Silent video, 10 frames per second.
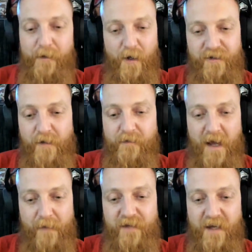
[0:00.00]
you know,
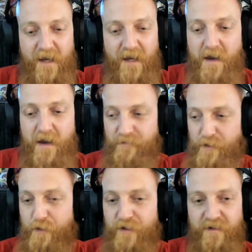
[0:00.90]
sometimes they can be a
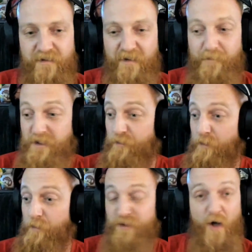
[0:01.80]
nuisance and stuff, but this
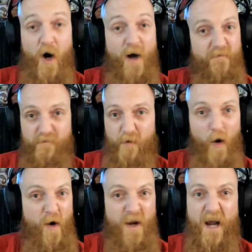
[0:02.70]
one was not
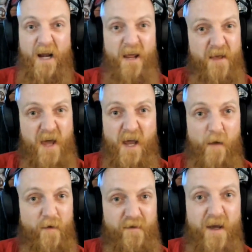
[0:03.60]
hurting anything.
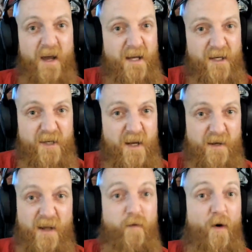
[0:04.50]
They
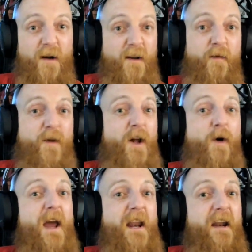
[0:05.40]
just wanted to
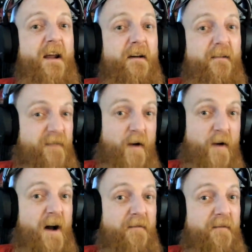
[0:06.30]
relocate it. Fair
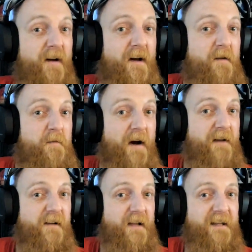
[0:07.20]
enough.
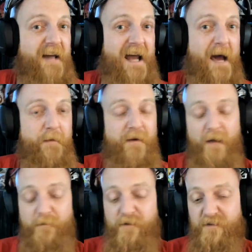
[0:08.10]
But to let that happen,
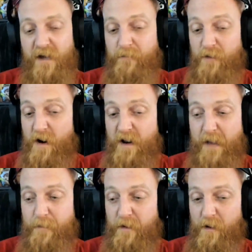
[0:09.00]
I'm not
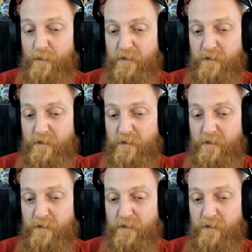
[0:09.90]
happy at all with him.